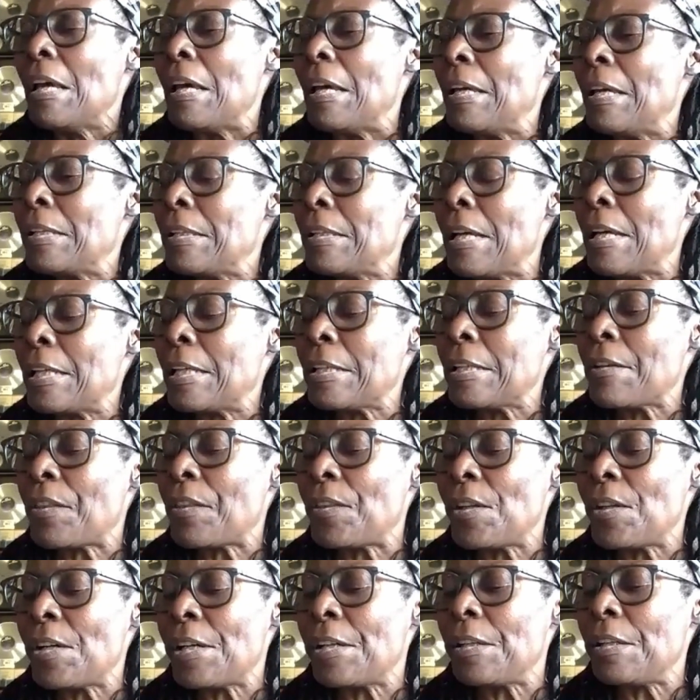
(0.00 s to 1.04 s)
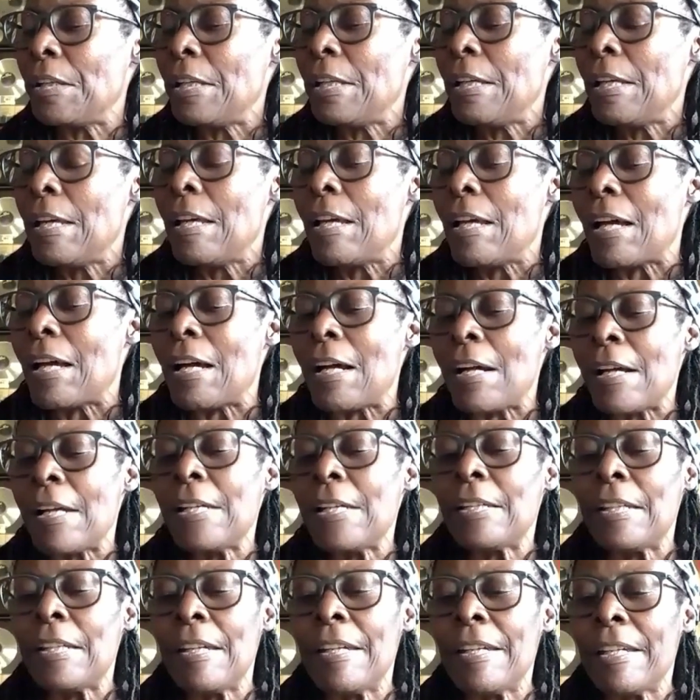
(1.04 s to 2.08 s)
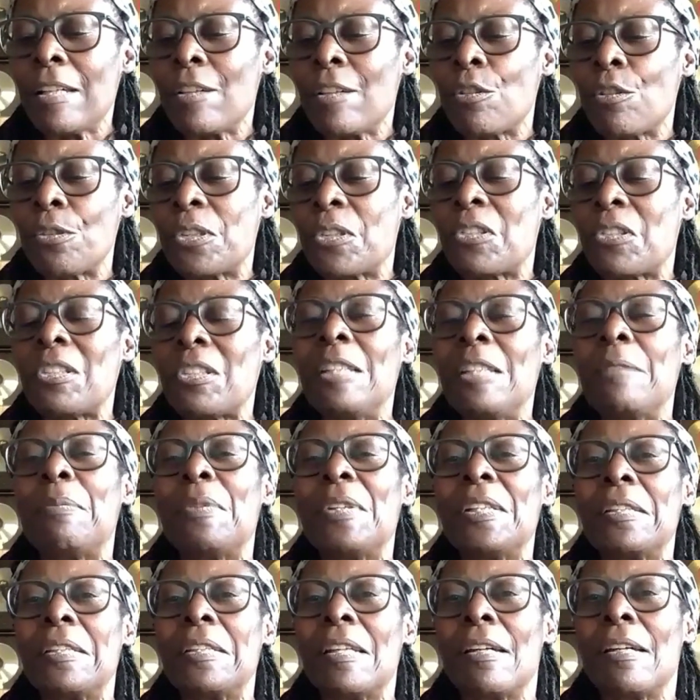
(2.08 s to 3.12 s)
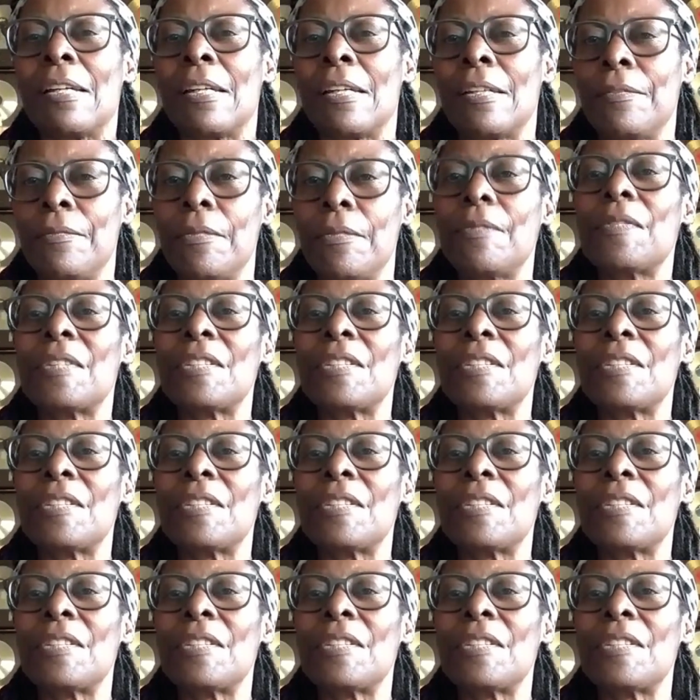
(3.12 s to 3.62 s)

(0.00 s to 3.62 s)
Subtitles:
and I thought I can't go to sleep at night.